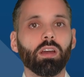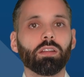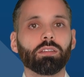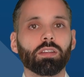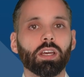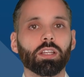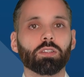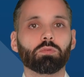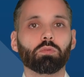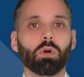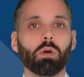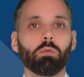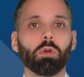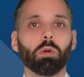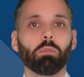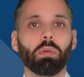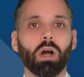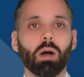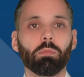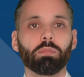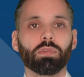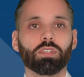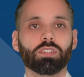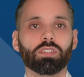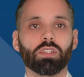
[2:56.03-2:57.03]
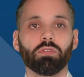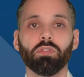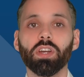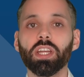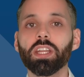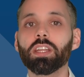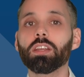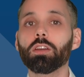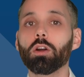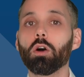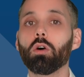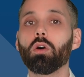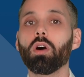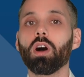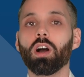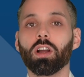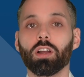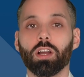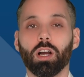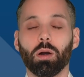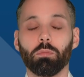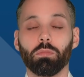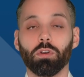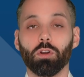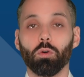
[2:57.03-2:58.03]
That's why we published a video a
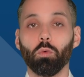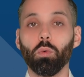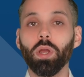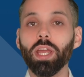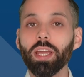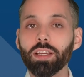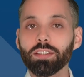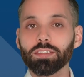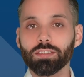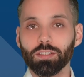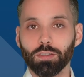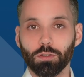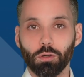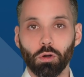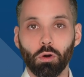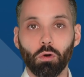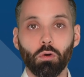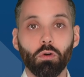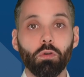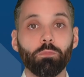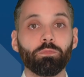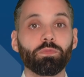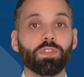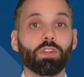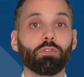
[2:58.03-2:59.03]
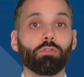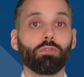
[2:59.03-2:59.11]
couple of weeks ago,